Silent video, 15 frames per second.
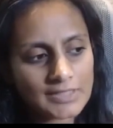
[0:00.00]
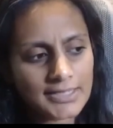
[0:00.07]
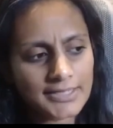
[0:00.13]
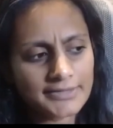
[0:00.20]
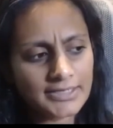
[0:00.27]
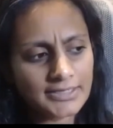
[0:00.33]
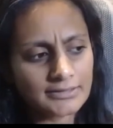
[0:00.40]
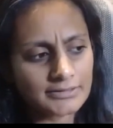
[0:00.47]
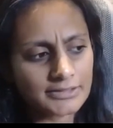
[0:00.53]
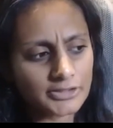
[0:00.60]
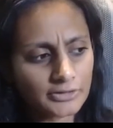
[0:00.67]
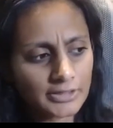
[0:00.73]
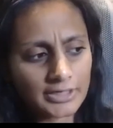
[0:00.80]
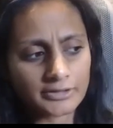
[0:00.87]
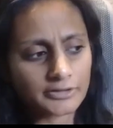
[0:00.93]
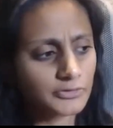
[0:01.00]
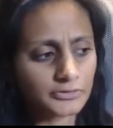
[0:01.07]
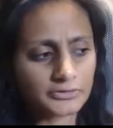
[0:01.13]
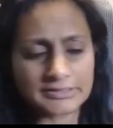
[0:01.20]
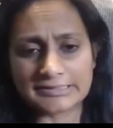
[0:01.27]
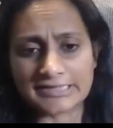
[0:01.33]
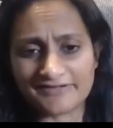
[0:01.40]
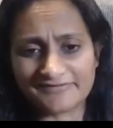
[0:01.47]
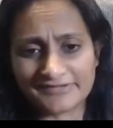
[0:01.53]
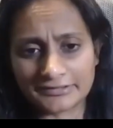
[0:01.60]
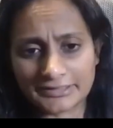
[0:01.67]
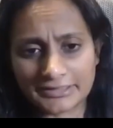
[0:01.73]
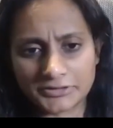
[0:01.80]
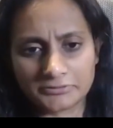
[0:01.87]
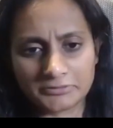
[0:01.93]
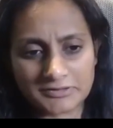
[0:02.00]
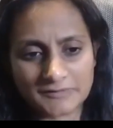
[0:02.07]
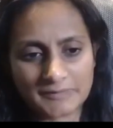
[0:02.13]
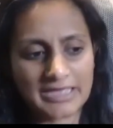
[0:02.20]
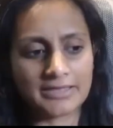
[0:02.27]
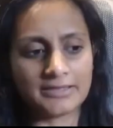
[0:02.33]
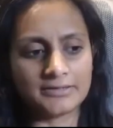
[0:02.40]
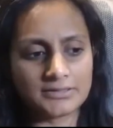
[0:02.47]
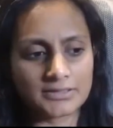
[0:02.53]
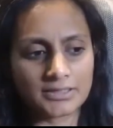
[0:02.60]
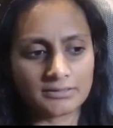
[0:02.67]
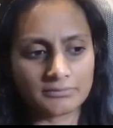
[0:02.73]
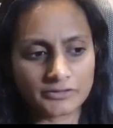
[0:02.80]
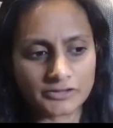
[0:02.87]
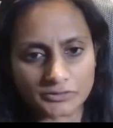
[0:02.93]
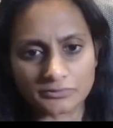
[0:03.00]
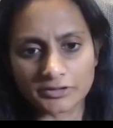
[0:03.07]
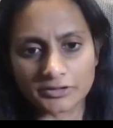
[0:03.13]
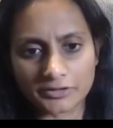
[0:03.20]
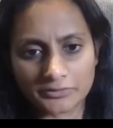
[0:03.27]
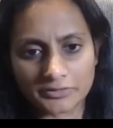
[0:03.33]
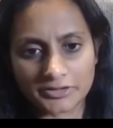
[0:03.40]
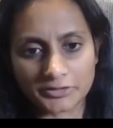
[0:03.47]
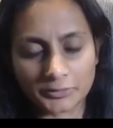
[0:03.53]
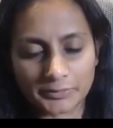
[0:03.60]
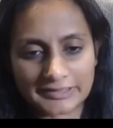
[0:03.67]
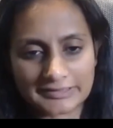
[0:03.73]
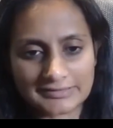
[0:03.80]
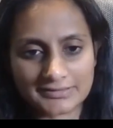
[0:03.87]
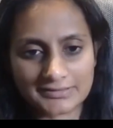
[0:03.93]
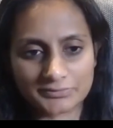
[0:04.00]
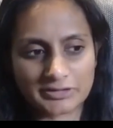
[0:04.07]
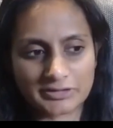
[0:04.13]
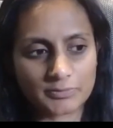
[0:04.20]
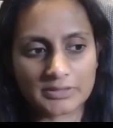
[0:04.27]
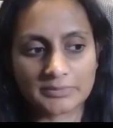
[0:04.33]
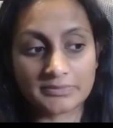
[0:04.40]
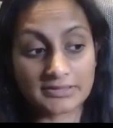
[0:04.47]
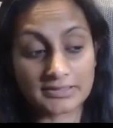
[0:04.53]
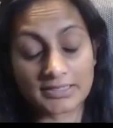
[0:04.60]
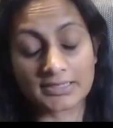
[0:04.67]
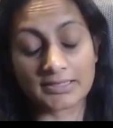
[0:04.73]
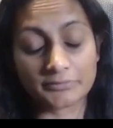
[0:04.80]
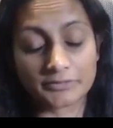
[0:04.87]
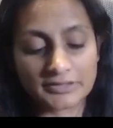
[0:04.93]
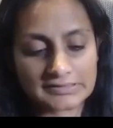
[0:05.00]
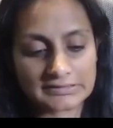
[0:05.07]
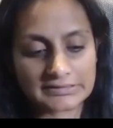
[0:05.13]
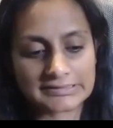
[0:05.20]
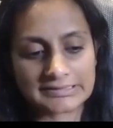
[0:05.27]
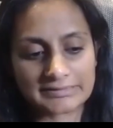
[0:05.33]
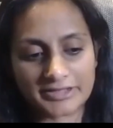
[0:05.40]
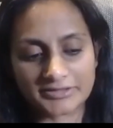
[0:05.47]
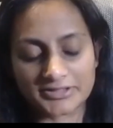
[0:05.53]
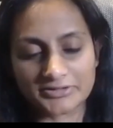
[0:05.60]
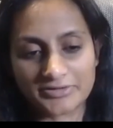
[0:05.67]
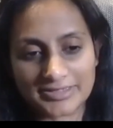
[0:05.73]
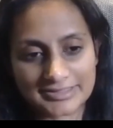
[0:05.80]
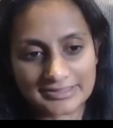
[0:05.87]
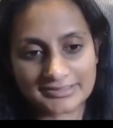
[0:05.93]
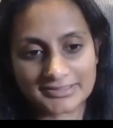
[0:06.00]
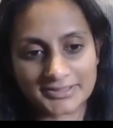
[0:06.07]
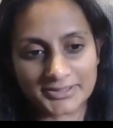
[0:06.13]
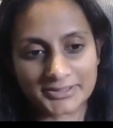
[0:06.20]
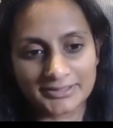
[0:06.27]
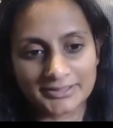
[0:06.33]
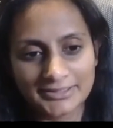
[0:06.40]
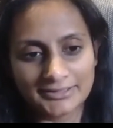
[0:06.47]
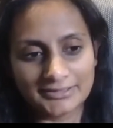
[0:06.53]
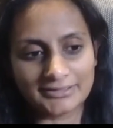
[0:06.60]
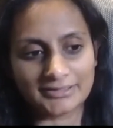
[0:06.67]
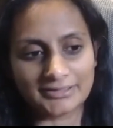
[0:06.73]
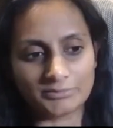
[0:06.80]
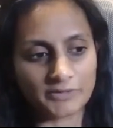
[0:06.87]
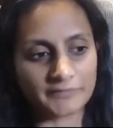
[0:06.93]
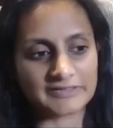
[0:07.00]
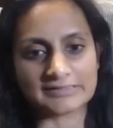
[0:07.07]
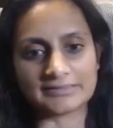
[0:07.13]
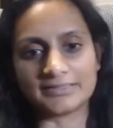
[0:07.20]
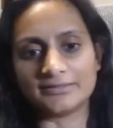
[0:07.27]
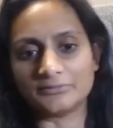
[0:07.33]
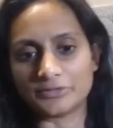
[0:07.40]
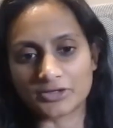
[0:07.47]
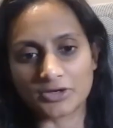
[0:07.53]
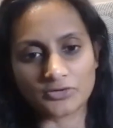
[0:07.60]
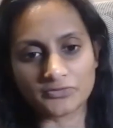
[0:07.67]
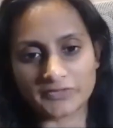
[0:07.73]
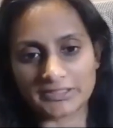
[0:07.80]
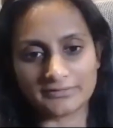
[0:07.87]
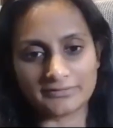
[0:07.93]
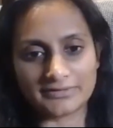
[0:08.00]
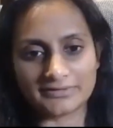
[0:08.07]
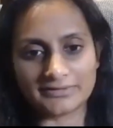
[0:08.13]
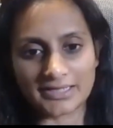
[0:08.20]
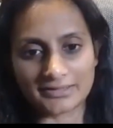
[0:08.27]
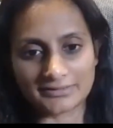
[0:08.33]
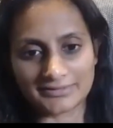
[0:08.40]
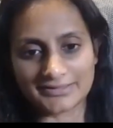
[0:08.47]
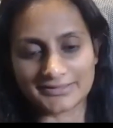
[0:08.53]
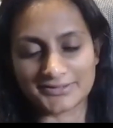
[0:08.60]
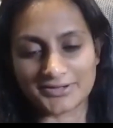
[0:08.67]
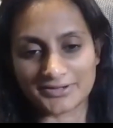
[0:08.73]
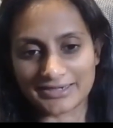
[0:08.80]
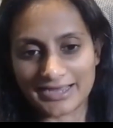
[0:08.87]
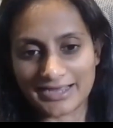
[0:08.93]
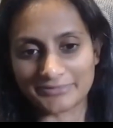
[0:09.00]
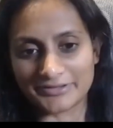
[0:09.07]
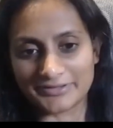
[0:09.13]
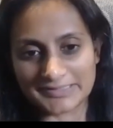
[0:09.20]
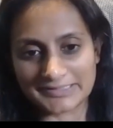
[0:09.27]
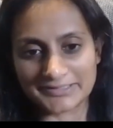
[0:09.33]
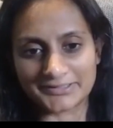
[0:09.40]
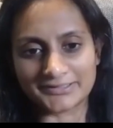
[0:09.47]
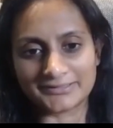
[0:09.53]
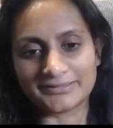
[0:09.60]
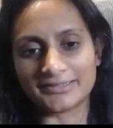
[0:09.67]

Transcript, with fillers: And then, you know, like our goal is definitely to expand. We do want to go to other places. We're thinking pretty seriously about the US this year. Obviously with COVID, that is not going to happen this year.